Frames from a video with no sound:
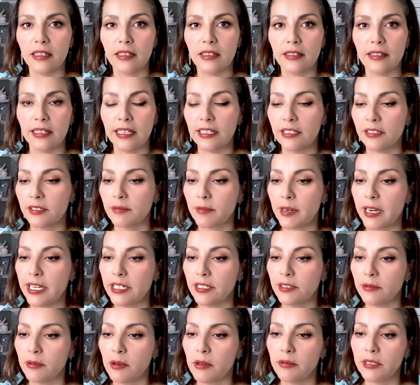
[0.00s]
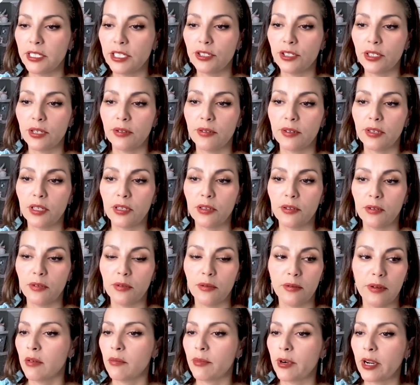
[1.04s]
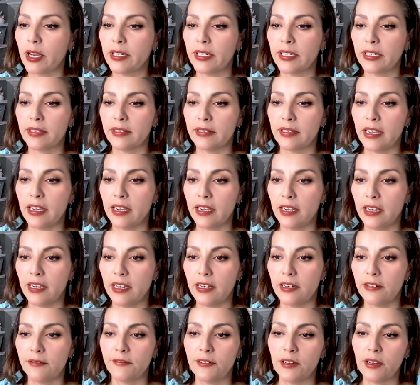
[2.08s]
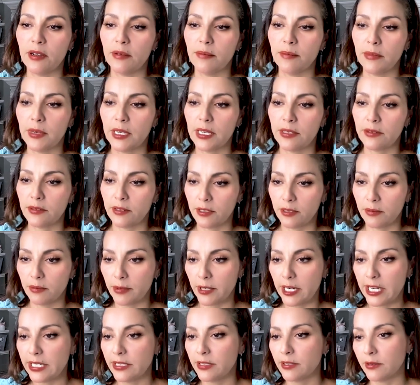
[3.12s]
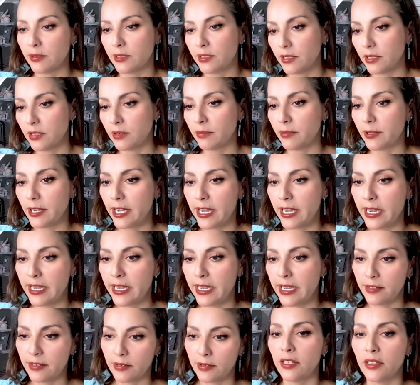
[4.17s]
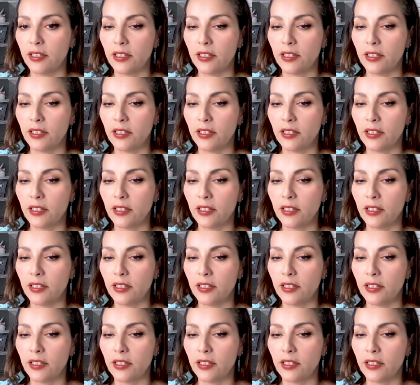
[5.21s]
SellerSprite to only show you products that are from a certain price to a certain price,